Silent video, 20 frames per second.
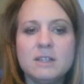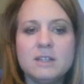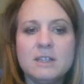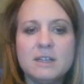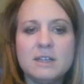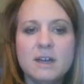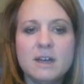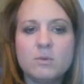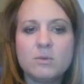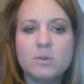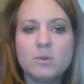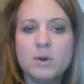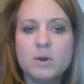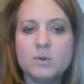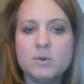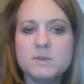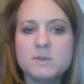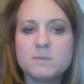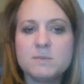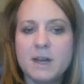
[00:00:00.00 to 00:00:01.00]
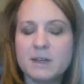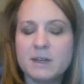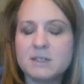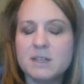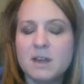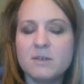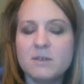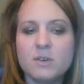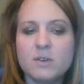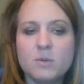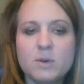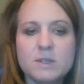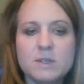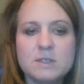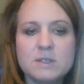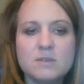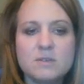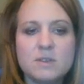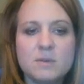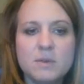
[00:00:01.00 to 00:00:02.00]
and then I will post back to
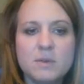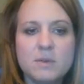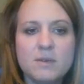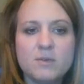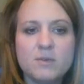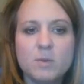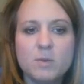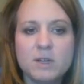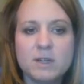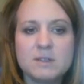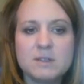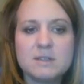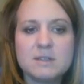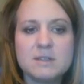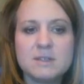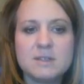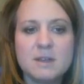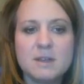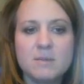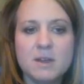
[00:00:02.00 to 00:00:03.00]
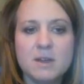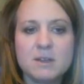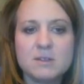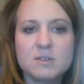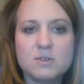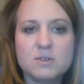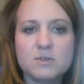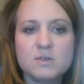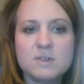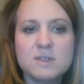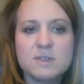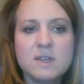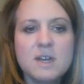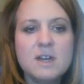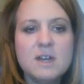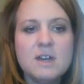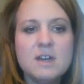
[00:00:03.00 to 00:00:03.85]
everyone so that everyone gets the same answers.